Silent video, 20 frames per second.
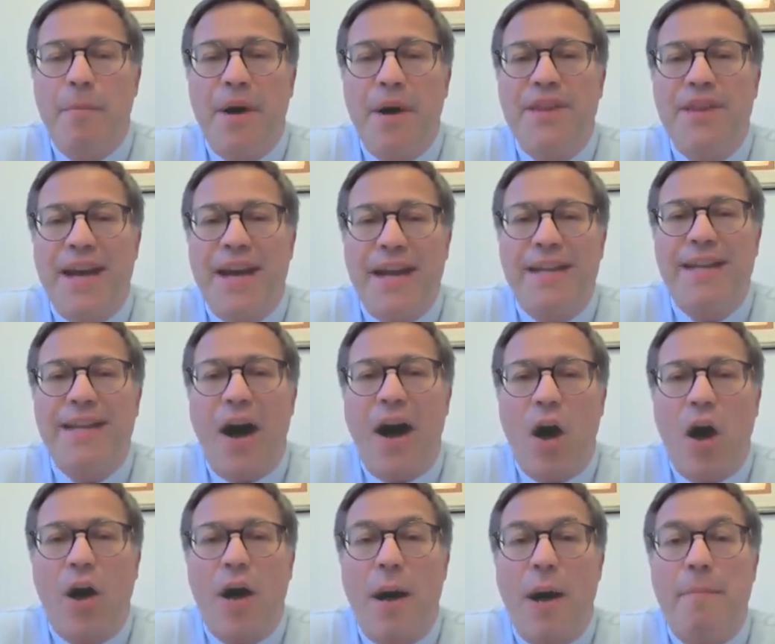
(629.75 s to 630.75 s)
but that
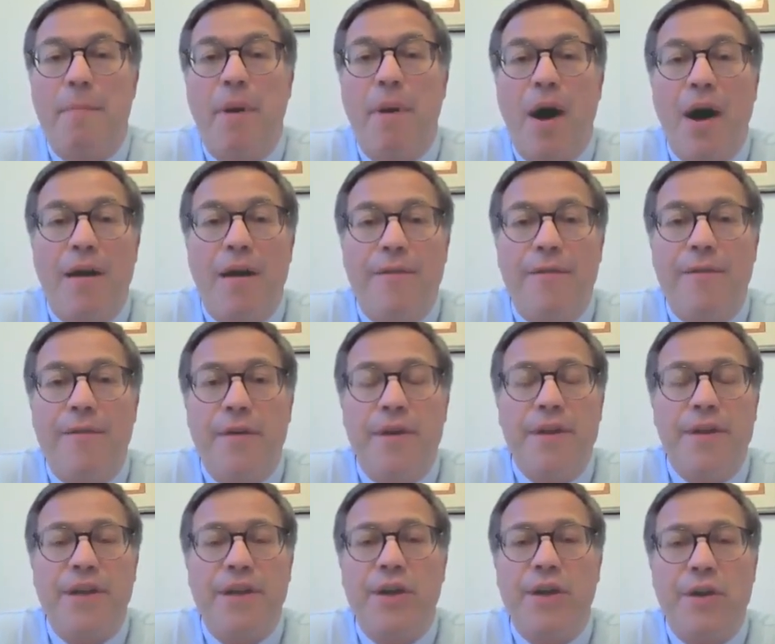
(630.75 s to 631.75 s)
are above
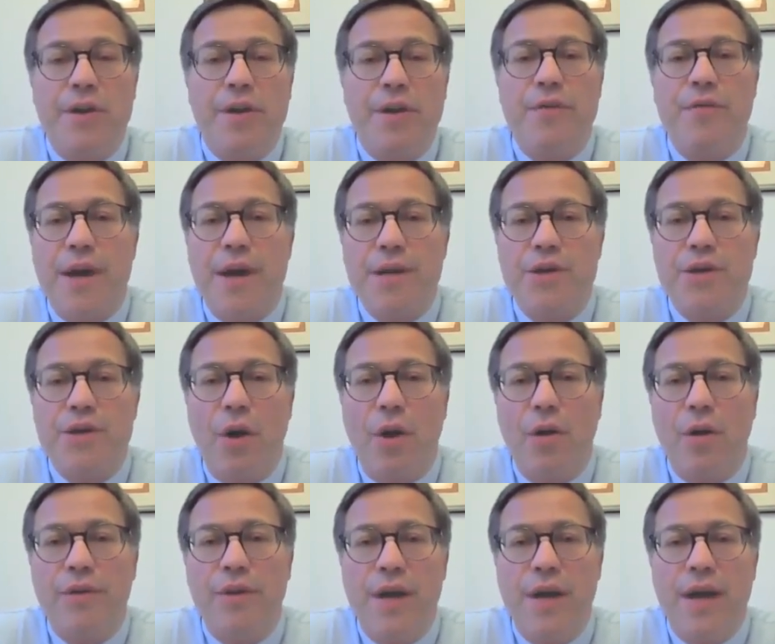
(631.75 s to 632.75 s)
the current
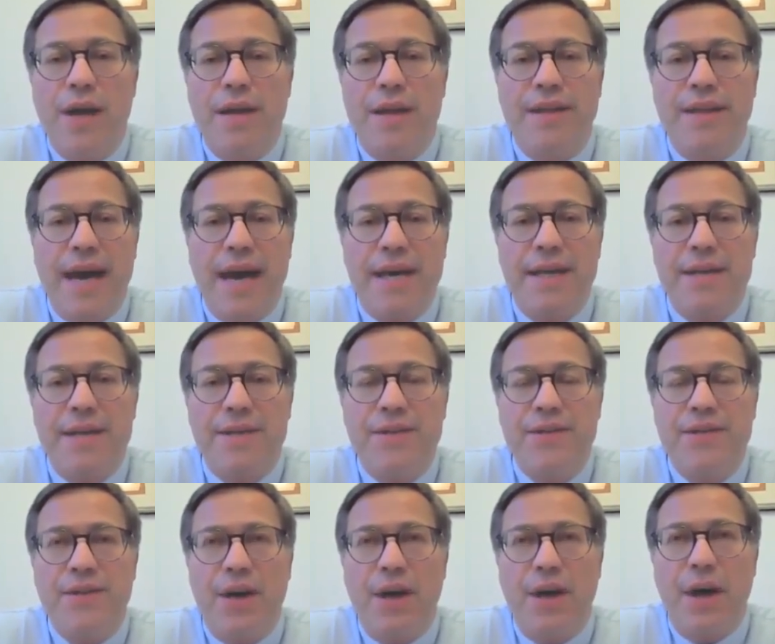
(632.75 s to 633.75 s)
threshold, that
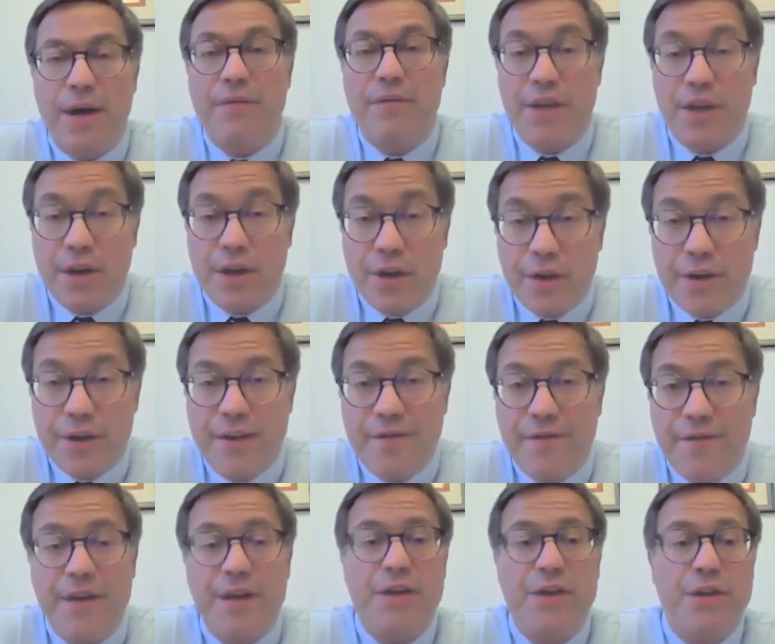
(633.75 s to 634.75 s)
is part of the current
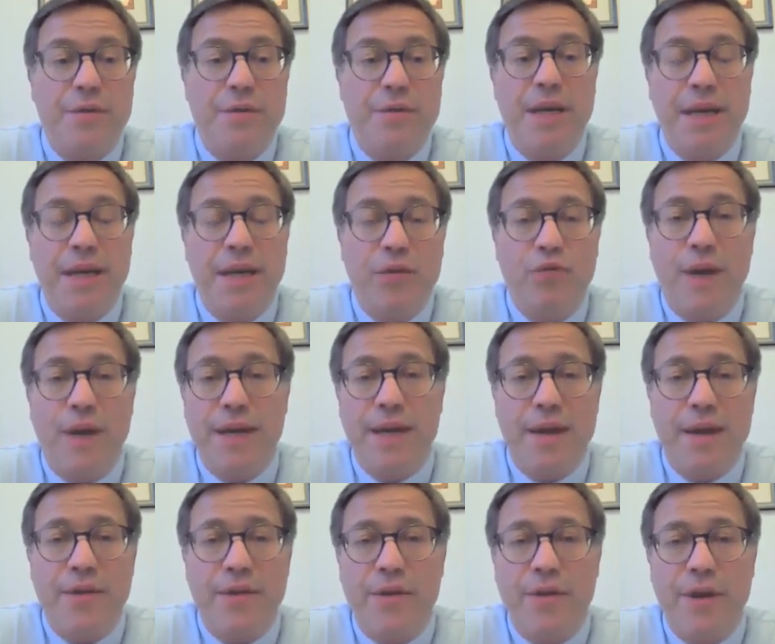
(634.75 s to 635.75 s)
definition, meaning
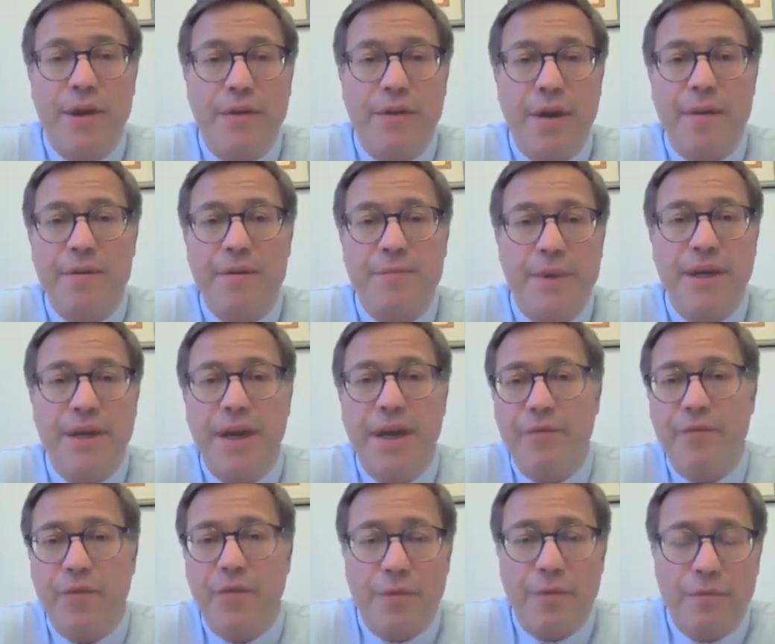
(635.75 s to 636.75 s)
20 and 30 grams per
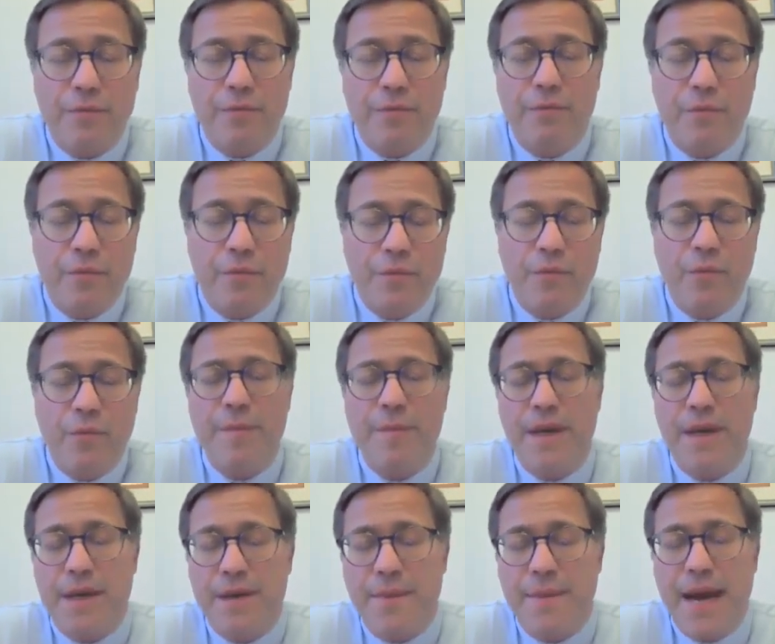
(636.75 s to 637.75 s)
day for
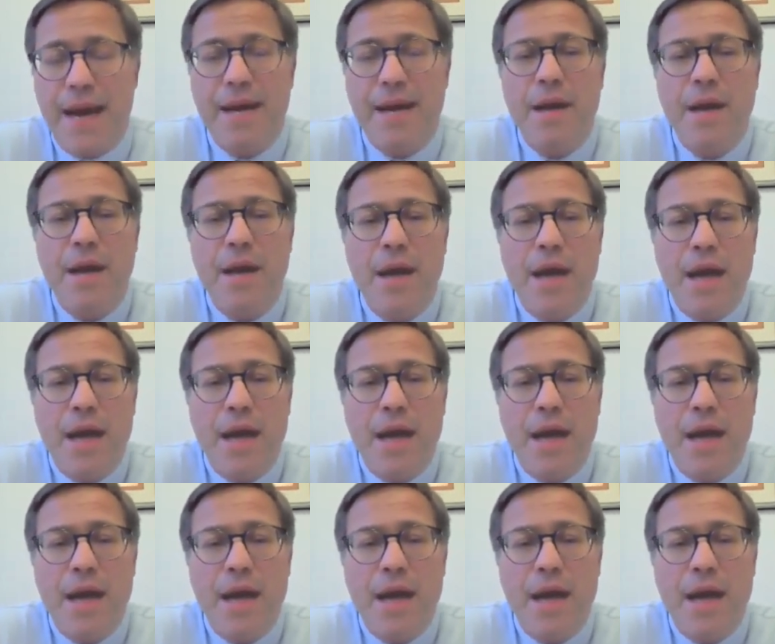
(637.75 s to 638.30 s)
women and men,